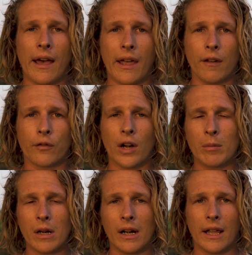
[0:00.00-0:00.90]
higher frame
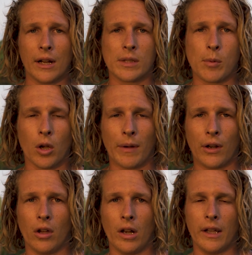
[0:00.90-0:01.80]
rate like we spoke about
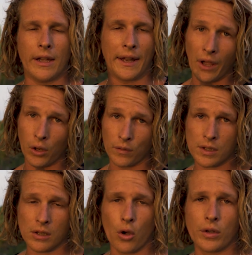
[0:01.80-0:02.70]
earlier, and now you've
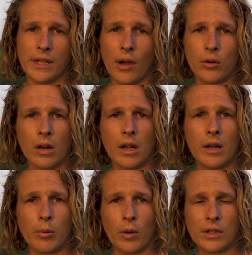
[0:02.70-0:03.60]
slowed down your
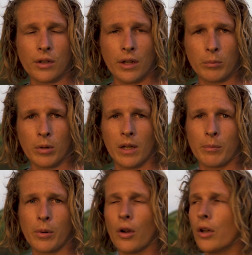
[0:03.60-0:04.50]
clip once you're in Premiere
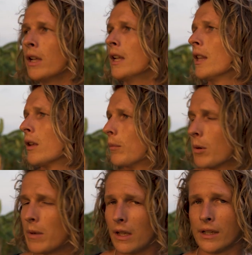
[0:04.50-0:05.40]
Pro,
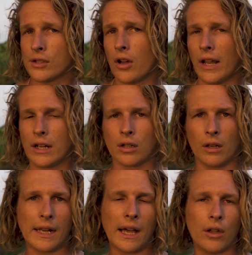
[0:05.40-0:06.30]
Premiere is not actually going
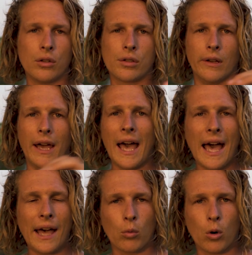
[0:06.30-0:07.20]
to allow you to
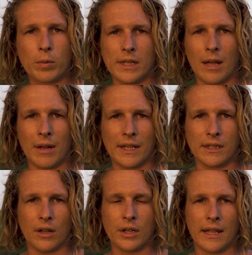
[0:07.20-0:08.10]
add Warp
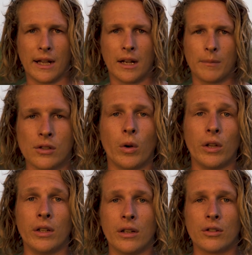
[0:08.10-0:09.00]
Stabilizer onto that clip. So what
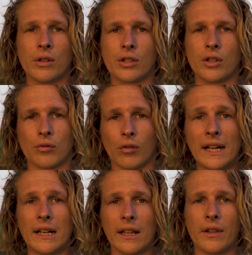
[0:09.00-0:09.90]
you need to do is just
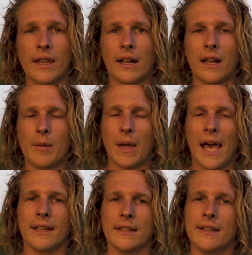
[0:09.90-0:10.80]
right click on that clip
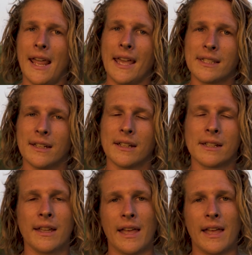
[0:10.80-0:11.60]
and nest it,